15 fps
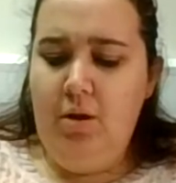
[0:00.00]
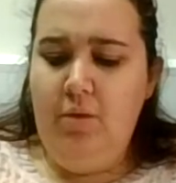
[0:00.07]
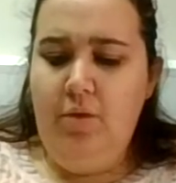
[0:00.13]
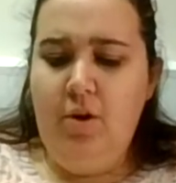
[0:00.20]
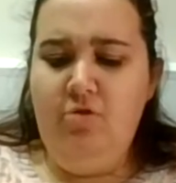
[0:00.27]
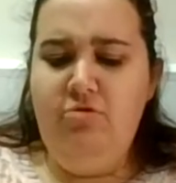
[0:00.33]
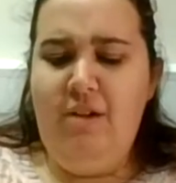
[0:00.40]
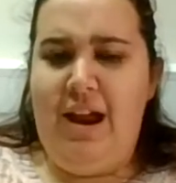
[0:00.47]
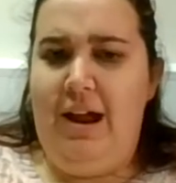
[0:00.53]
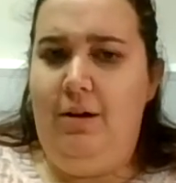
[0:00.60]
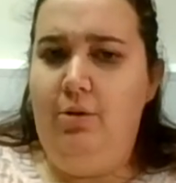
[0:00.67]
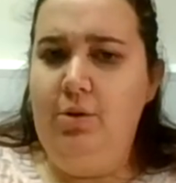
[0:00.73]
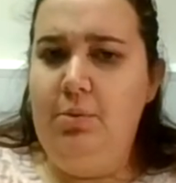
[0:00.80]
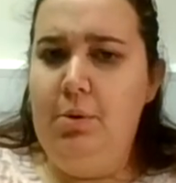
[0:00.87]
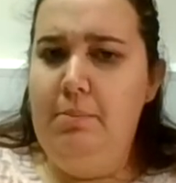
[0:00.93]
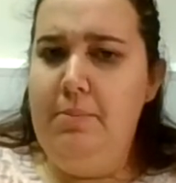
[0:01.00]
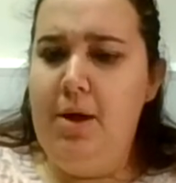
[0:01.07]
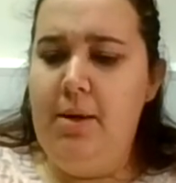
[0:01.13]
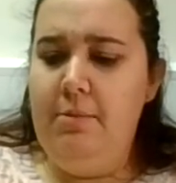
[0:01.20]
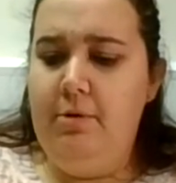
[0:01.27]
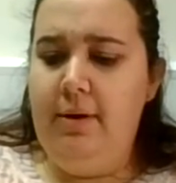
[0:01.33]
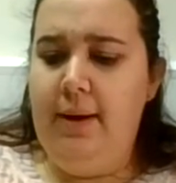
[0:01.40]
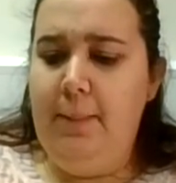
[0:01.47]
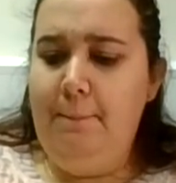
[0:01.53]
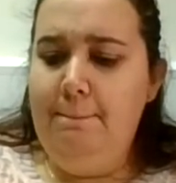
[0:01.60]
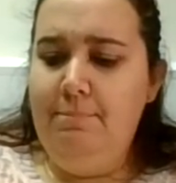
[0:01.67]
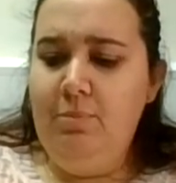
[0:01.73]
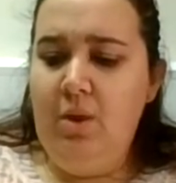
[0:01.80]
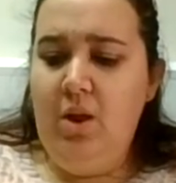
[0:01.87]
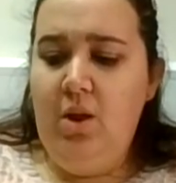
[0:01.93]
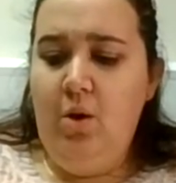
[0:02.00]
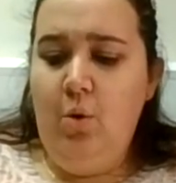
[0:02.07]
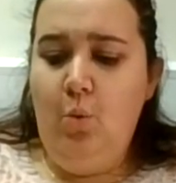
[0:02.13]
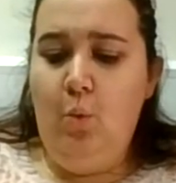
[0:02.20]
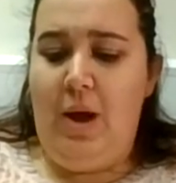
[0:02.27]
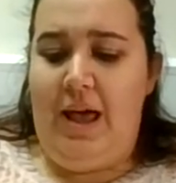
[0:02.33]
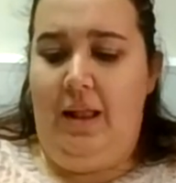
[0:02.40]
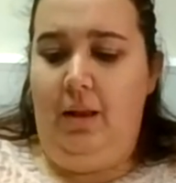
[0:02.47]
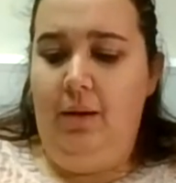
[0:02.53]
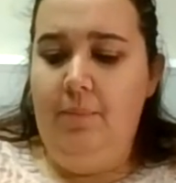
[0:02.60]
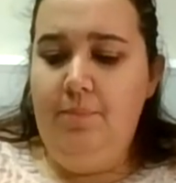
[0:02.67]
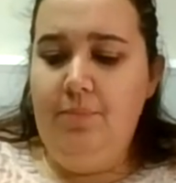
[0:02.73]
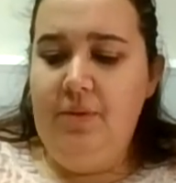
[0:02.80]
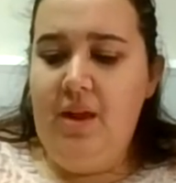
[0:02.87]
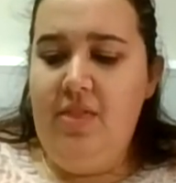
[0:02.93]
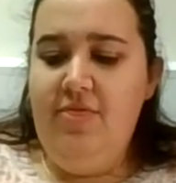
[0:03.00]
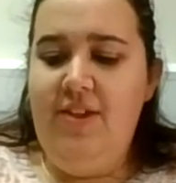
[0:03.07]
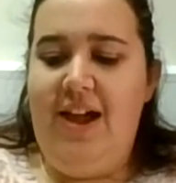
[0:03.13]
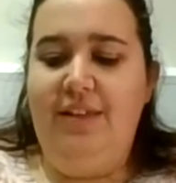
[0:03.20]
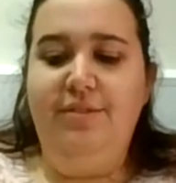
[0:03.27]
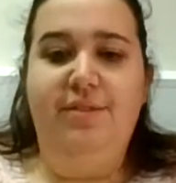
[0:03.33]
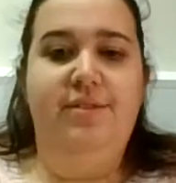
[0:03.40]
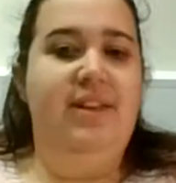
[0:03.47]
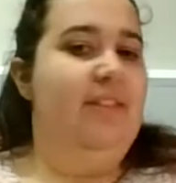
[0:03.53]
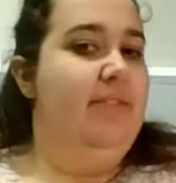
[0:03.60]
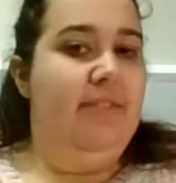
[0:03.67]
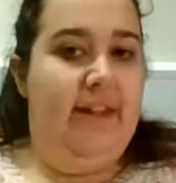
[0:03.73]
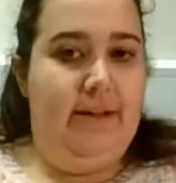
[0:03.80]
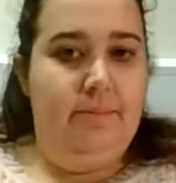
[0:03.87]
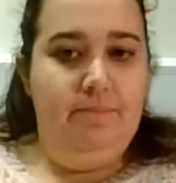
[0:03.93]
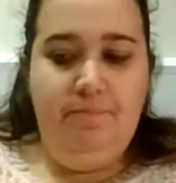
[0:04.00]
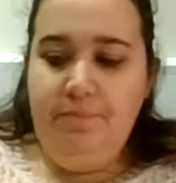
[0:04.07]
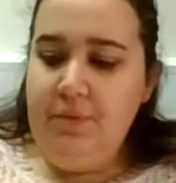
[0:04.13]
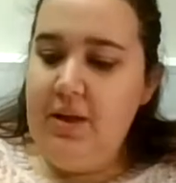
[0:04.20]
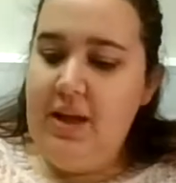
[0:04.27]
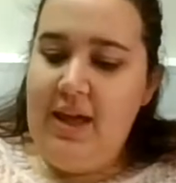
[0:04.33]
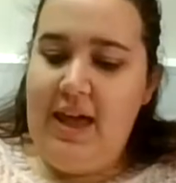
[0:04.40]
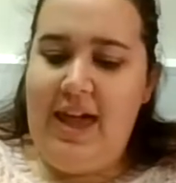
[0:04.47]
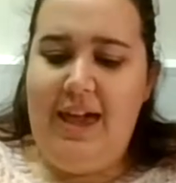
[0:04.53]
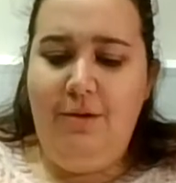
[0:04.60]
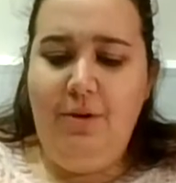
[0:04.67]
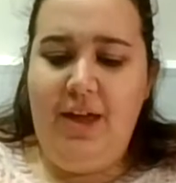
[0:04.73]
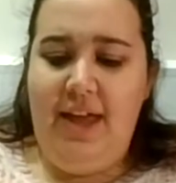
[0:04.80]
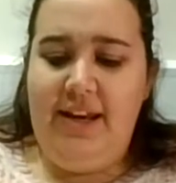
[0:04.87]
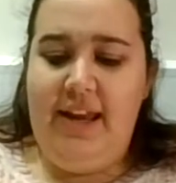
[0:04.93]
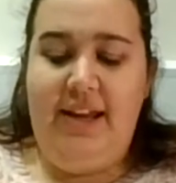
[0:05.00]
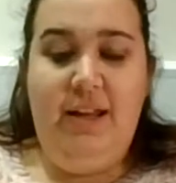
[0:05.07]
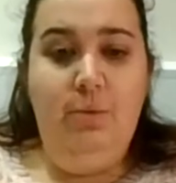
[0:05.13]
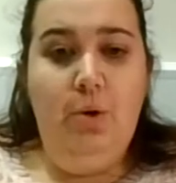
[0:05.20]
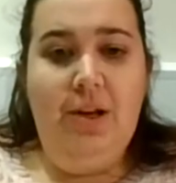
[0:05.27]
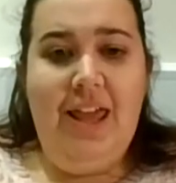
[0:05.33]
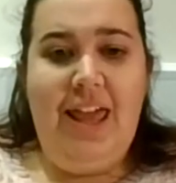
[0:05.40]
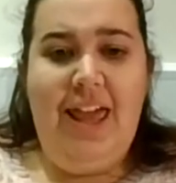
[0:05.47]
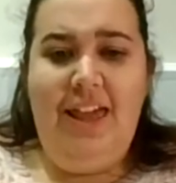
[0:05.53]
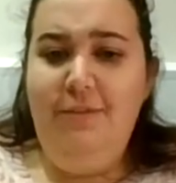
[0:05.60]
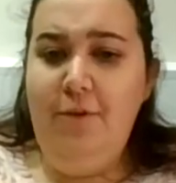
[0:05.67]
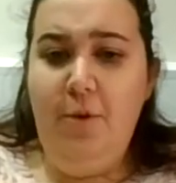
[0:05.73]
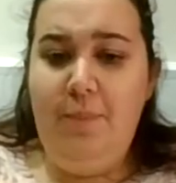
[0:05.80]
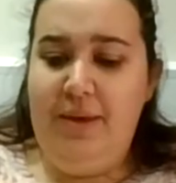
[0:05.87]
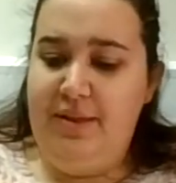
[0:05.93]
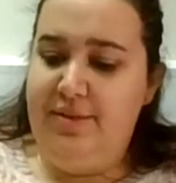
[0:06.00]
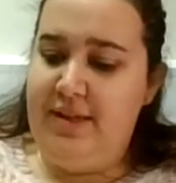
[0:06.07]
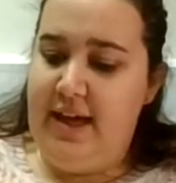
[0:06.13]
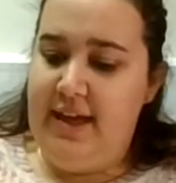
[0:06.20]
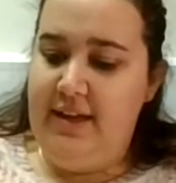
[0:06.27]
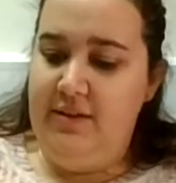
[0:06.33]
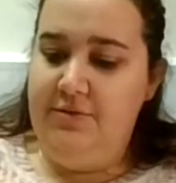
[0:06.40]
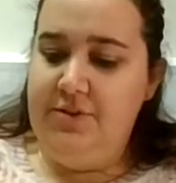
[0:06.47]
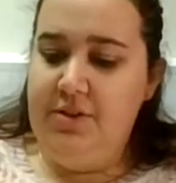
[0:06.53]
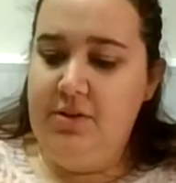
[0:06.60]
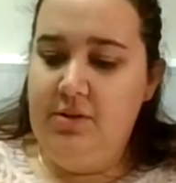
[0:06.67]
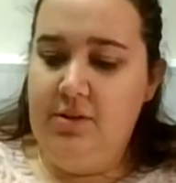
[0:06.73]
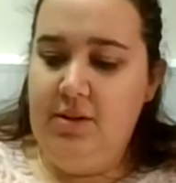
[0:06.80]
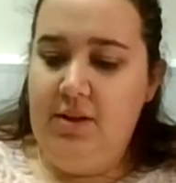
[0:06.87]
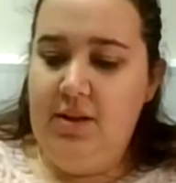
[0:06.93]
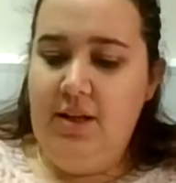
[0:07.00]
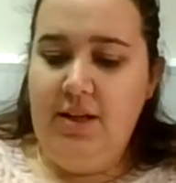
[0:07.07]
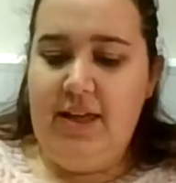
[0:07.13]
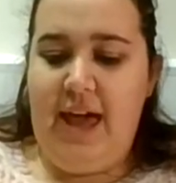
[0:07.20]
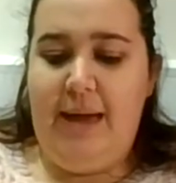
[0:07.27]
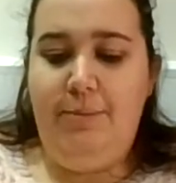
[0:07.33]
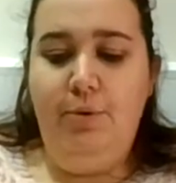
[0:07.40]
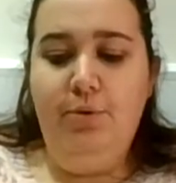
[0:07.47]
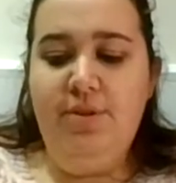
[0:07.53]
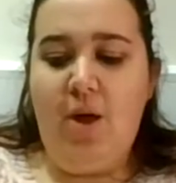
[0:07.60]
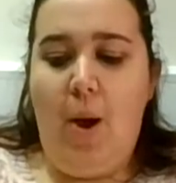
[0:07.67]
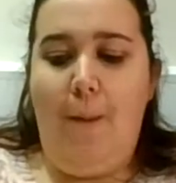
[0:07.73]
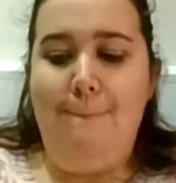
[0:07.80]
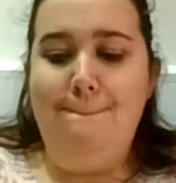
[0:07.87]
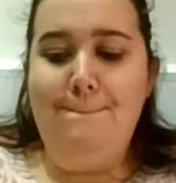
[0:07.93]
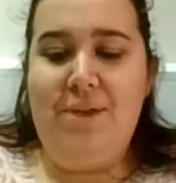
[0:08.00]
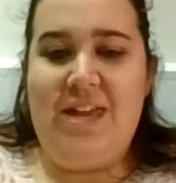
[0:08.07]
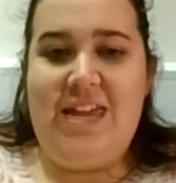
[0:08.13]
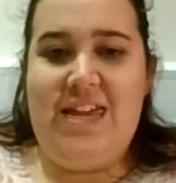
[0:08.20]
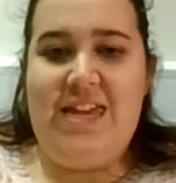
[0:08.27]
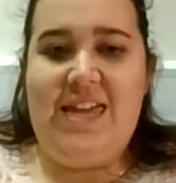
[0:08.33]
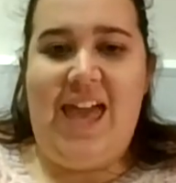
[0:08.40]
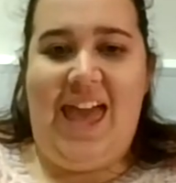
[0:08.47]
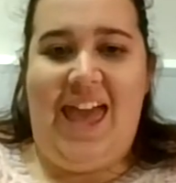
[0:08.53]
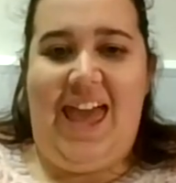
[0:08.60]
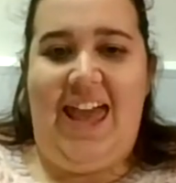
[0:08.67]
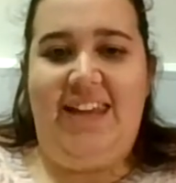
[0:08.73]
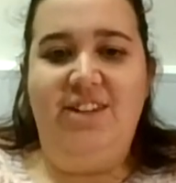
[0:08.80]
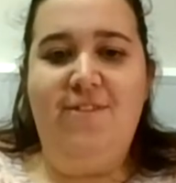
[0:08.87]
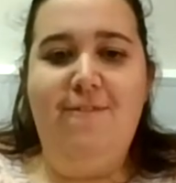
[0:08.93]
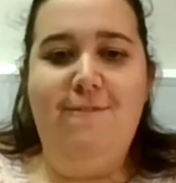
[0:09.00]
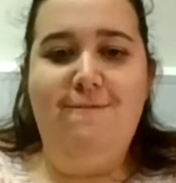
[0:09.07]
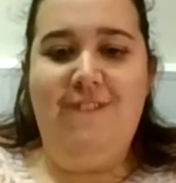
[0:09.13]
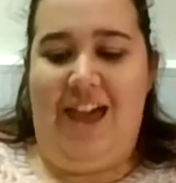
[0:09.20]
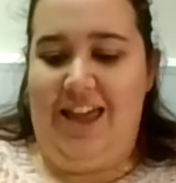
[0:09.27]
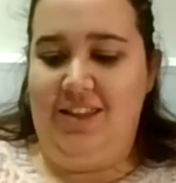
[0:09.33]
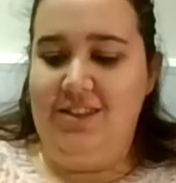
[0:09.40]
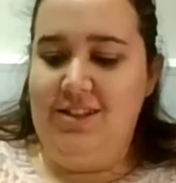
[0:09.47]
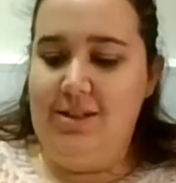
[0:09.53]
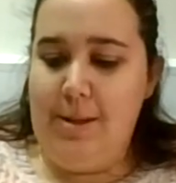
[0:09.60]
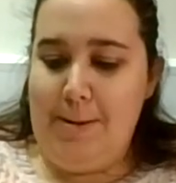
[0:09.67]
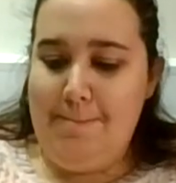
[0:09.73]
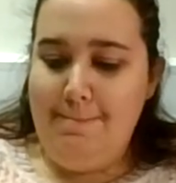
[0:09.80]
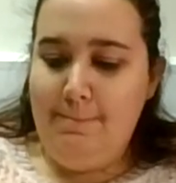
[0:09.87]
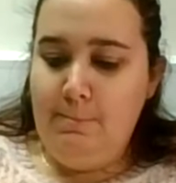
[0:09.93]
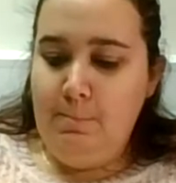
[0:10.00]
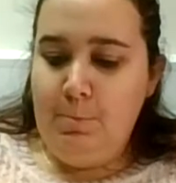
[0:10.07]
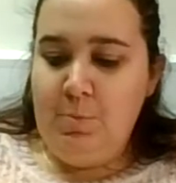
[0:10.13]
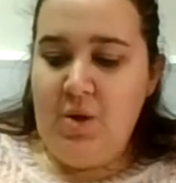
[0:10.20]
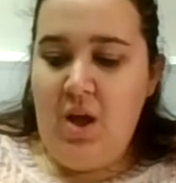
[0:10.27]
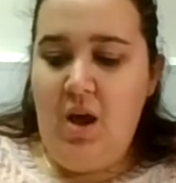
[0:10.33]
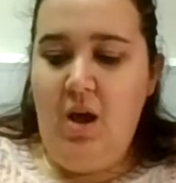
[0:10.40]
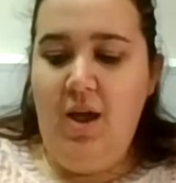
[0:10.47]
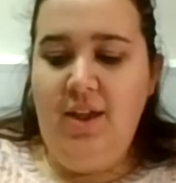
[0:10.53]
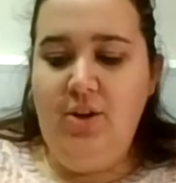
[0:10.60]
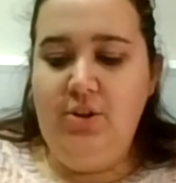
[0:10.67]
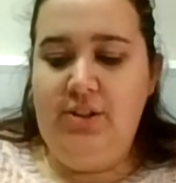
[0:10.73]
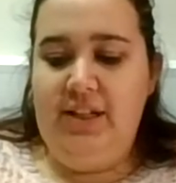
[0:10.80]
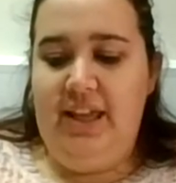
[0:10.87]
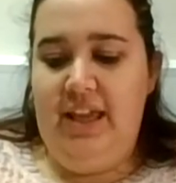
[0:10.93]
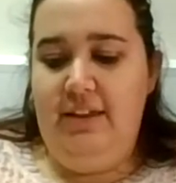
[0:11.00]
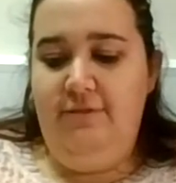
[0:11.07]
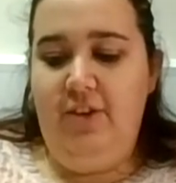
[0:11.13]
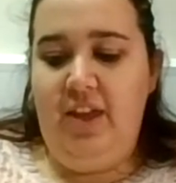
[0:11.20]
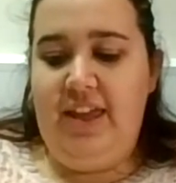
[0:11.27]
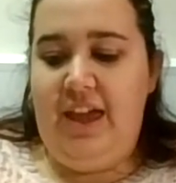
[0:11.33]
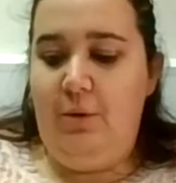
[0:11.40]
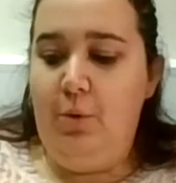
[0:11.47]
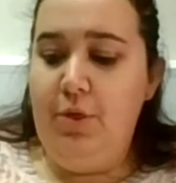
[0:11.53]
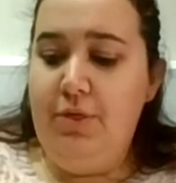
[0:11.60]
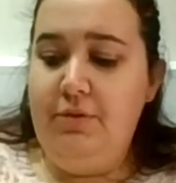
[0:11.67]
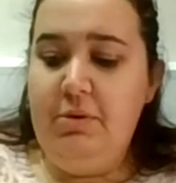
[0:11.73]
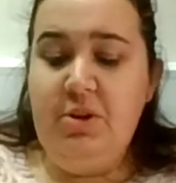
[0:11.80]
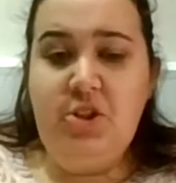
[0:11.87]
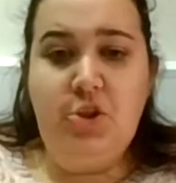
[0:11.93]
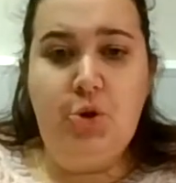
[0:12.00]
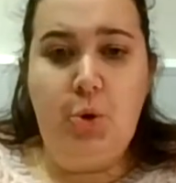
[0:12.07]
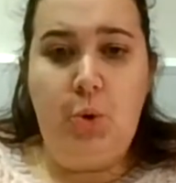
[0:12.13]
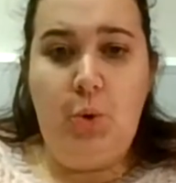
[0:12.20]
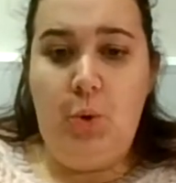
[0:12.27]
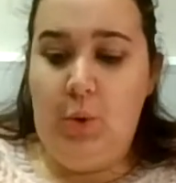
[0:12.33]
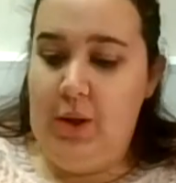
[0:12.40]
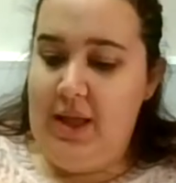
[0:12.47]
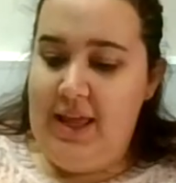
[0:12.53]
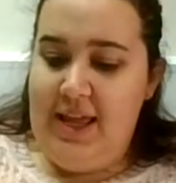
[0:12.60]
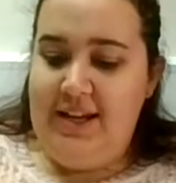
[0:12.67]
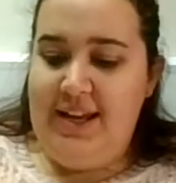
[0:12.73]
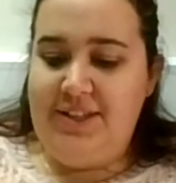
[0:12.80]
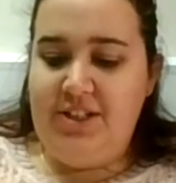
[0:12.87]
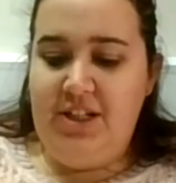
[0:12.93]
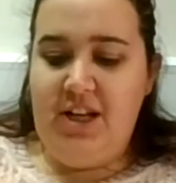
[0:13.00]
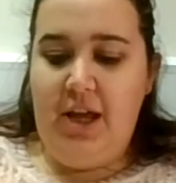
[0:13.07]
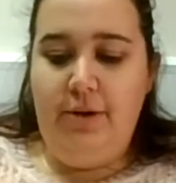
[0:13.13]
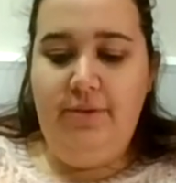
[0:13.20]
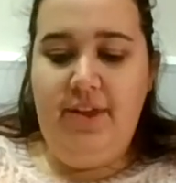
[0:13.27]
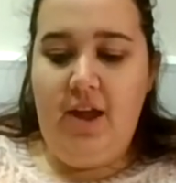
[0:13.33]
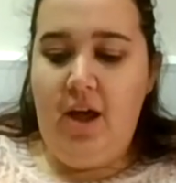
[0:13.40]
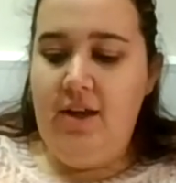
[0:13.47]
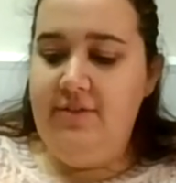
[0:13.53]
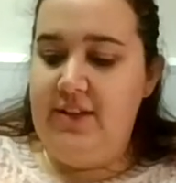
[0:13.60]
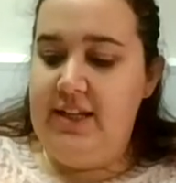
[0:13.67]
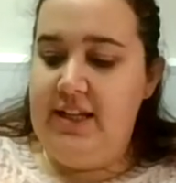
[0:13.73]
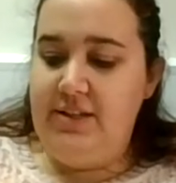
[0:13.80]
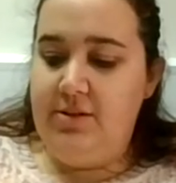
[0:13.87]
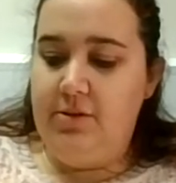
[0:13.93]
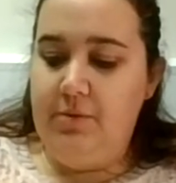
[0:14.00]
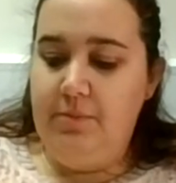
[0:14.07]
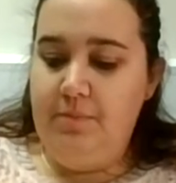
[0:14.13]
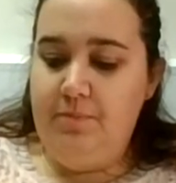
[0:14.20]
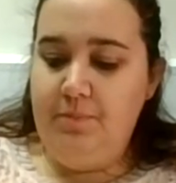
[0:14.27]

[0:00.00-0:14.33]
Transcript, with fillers: The crowd were murmuring, Well, that's it then. How can anyone ever be saved? Camels are big and fat. I couldn't even get one through a door, let alone the eye of a needle.